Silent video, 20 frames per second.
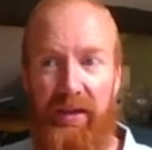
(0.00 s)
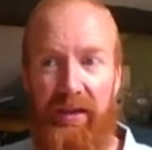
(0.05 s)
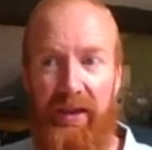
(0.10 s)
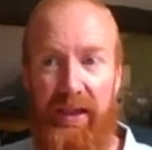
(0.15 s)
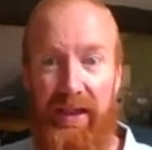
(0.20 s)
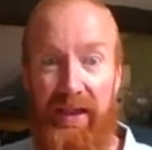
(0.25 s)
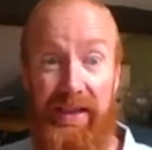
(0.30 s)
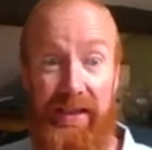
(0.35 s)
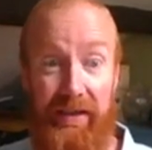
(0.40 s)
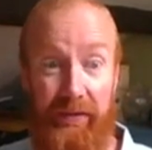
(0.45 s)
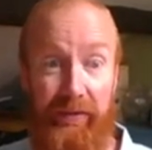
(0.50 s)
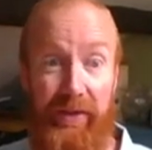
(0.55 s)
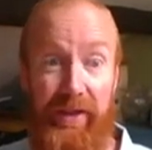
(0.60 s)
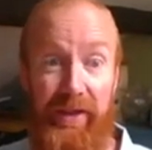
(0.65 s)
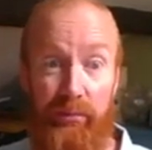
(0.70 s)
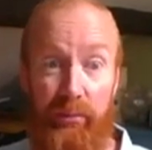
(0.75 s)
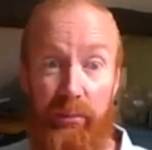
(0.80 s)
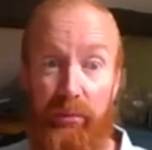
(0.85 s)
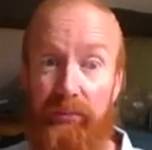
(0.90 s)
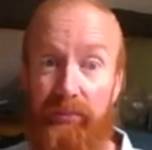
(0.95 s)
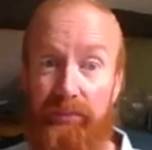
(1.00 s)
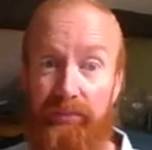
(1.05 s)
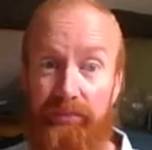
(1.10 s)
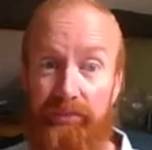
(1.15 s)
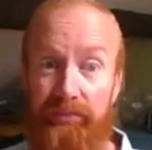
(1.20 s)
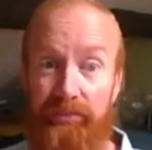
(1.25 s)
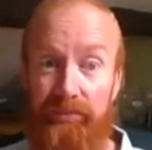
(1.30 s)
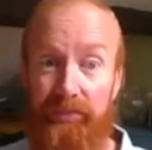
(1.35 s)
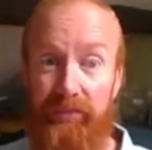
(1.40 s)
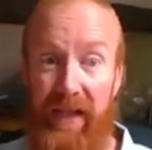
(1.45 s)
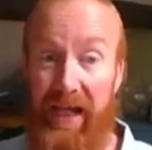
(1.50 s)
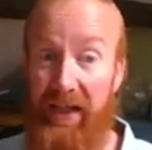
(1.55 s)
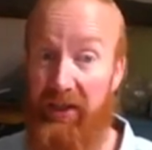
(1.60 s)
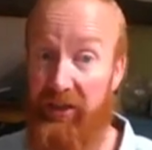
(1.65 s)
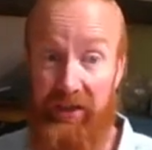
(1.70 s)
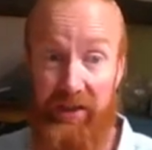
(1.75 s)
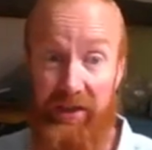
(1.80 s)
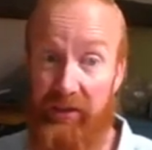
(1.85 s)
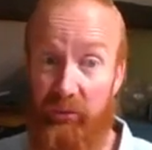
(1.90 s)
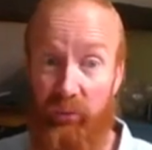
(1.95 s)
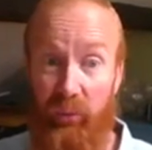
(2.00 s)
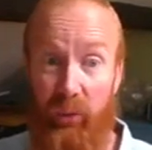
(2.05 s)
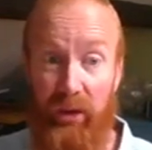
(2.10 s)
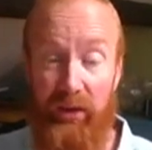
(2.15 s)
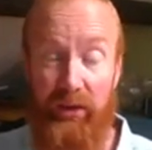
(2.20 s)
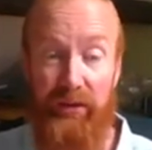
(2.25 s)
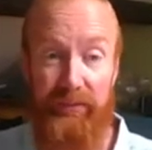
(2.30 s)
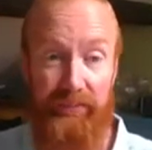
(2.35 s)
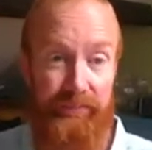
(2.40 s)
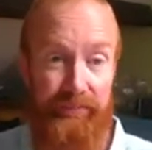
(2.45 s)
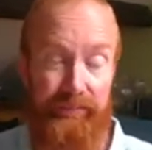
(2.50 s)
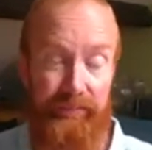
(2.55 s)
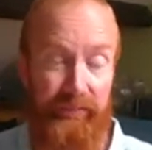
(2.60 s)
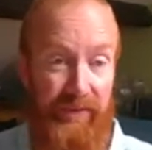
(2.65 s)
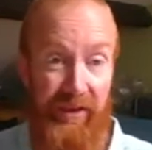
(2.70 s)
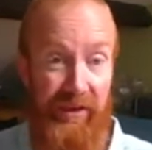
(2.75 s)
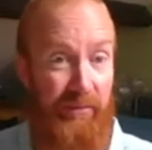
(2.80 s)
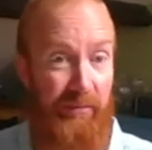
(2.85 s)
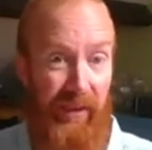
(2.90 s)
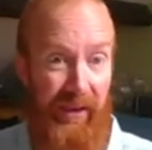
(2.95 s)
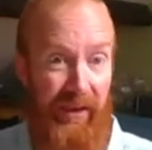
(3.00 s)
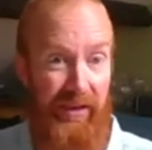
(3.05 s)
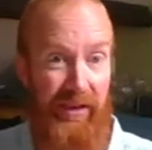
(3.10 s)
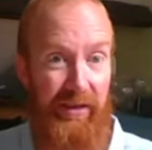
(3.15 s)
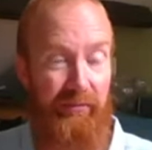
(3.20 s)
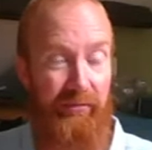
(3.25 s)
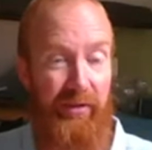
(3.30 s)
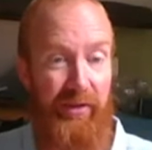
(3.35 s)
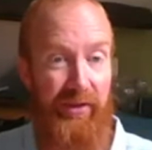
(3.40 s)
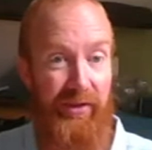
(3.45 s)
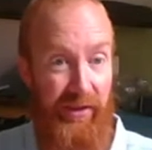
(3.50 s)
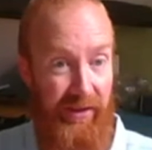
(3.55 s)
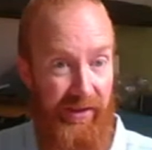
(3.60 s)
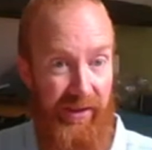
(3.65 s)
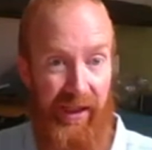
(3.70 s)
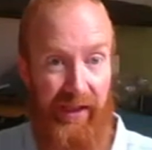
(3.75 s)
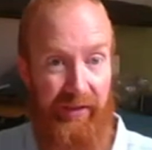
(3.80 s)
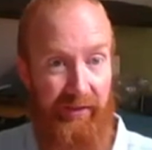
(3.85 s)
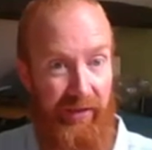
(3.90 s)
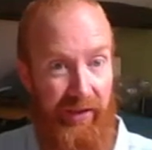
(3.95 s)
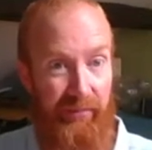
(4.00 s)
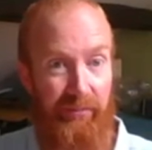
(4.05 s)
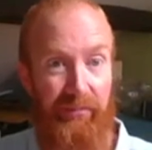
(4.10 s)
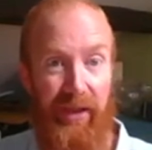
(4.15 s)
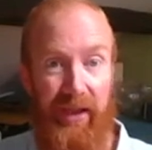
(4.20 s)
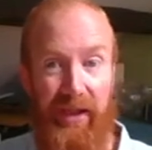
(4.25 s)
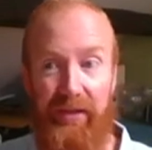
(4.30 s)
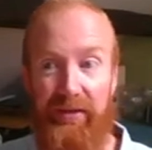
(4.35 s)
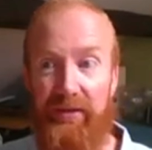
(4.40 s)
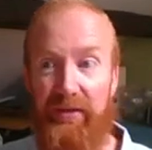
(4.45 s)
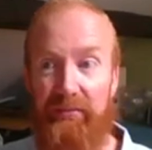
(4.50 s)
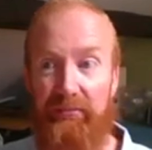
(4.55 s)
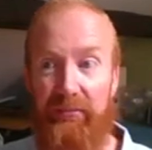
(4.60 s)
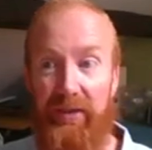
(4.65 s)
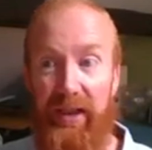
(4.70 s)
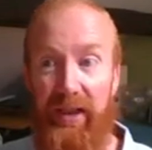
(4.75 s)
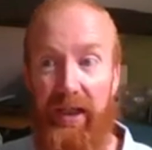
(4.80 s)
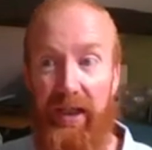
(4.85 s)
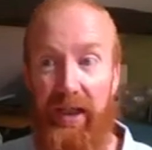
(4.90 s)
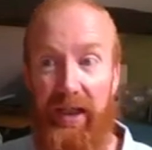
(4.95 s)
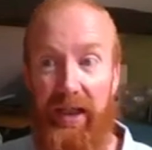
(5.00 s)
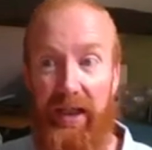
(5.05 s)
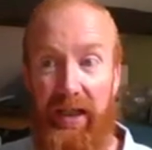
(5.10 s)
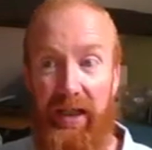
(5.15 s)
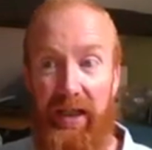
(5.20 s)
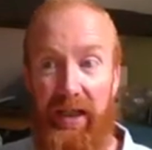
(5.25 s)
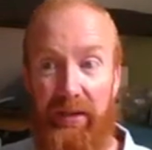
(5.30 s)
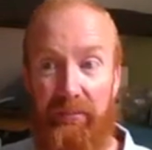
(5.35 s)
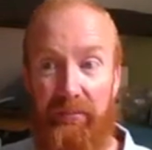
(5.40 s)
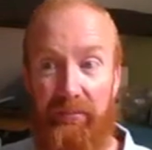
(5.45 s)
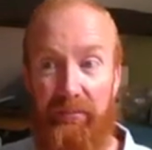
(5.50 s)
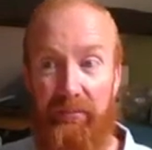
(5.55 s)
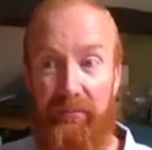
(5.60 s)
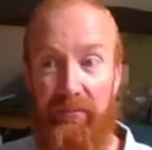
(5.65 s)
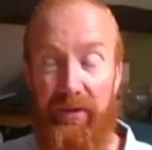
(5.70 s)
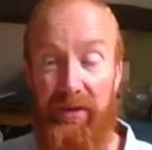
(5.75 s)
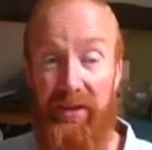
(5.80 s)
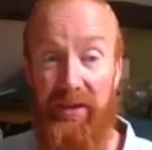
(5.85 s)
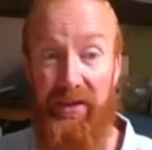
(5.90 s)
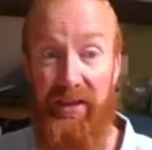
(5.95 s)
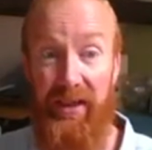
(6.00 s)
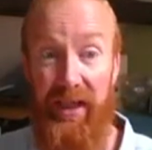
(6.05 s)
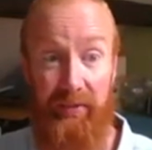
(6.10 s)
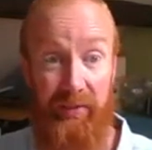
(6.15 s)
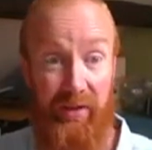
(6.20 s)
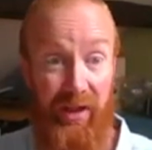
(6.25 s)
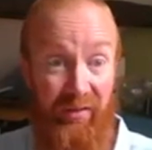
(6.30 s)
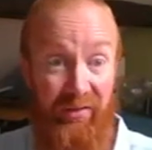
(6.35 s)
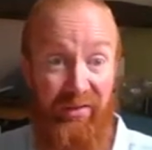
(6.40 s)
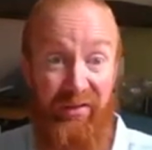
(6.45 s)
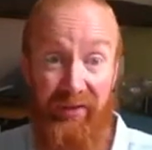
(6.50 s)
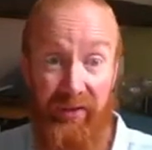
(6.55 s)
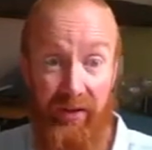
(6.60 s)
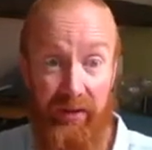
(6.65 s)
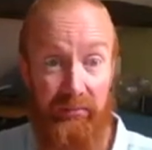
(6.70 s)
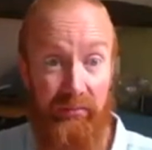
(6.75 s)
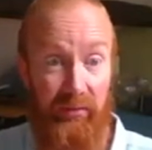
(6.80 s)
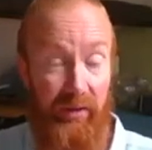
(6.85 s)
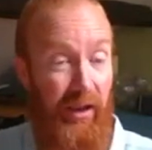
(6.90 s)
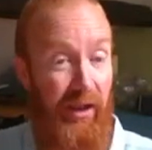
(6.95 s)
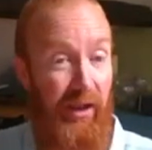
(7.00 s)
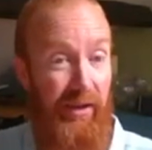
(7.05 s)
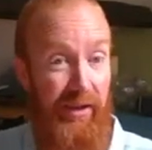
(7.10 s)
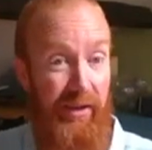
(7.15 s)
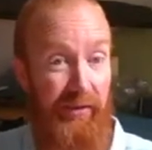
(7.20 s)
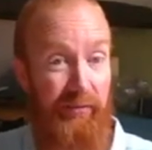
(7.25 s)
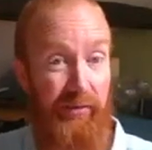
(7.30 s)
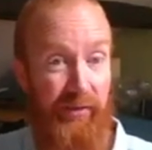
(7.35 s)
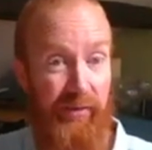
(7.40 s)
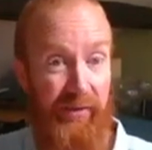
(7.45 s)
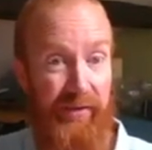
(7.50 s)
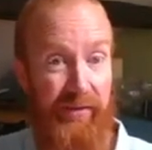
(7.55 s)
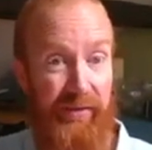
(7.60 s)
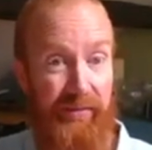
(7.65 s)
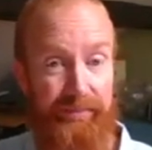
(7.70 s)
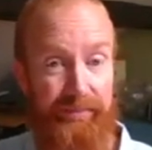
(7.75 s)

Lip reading: Is it feasible? Actually, does it work? Does it make a difference? Does it have an impact? Does it have enough of a difference?